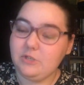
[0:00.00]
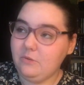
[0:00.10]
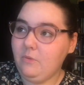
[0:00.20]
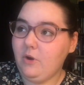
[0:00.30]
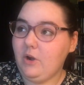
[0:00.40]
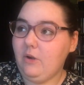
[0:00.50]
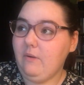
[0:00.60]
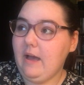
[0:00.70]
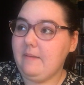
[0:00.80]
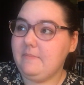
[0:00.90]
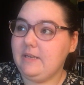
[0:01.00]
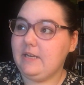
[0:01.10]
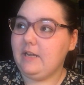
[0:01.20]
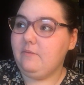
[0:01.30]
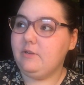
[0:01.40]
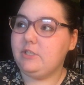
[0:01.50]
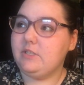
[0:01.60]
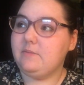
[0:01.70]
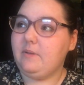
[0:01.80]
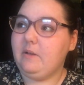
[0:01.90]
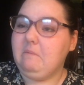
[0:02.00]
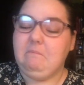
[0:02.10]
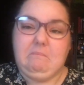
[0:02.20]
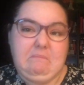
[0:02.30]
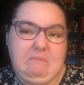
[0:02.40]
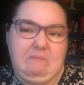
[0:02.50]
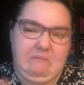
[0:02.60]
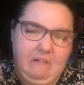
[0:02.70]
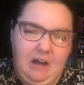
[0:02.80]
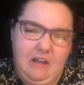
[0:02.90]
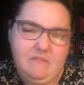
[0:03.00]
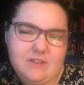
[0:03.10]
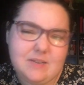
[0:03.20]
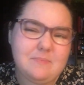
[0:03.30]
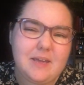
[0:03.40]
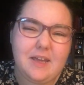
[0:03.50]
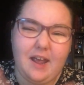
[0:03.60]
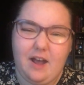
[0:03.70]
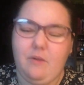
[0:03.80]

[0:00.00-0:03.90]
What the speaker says: Tomorrow at midnight, which is about 5 and 15